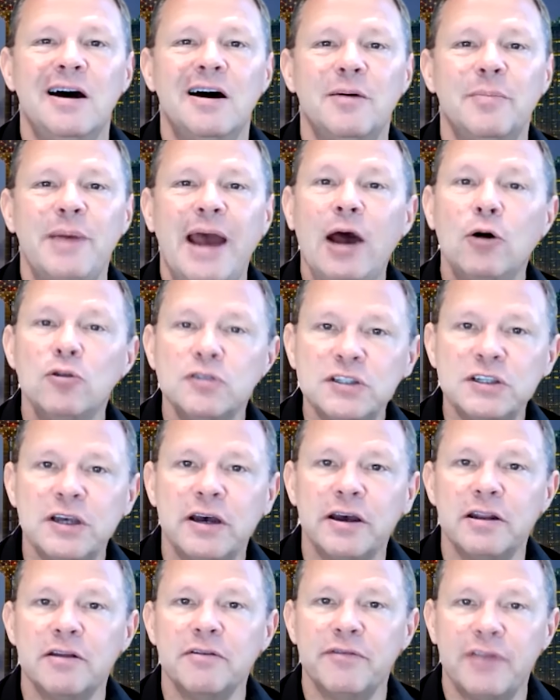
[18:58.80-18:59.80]

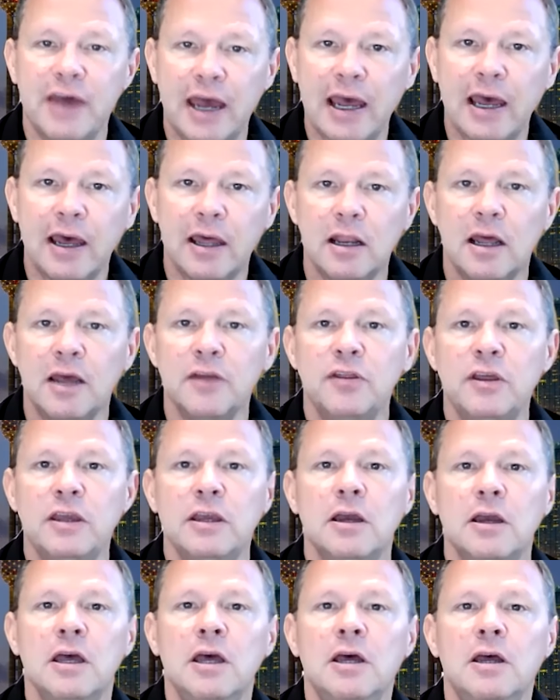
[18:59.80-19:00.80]
Outside of that, I
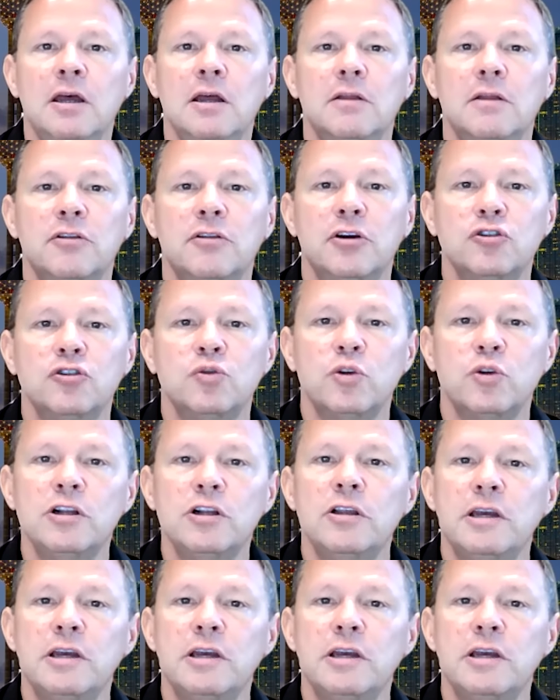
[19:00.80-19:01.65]
think there's really